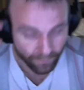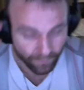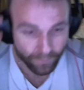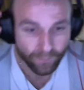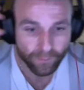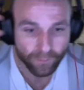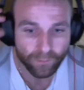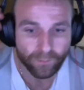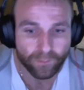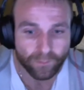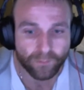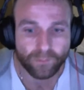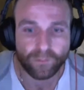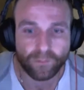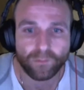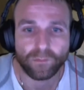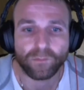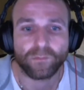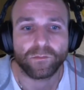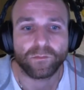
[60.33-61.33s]

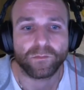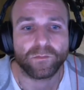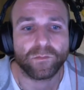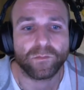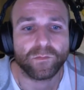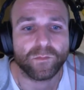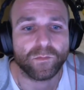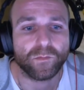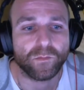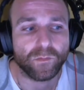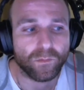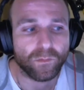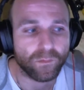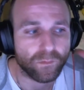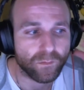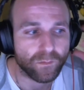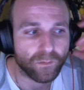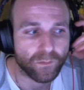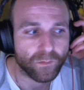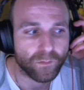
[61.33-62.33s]

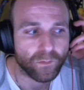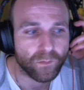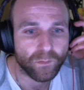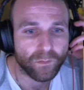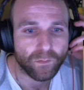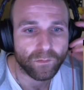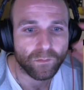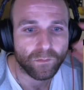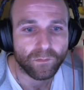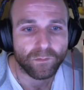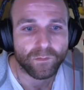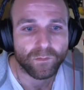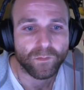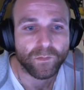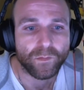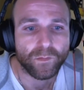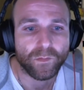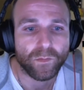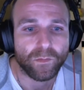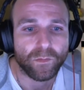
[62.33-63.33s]

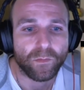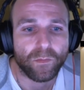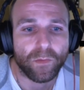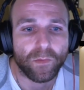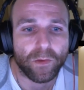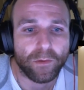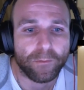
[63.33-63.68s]
(no one is talking)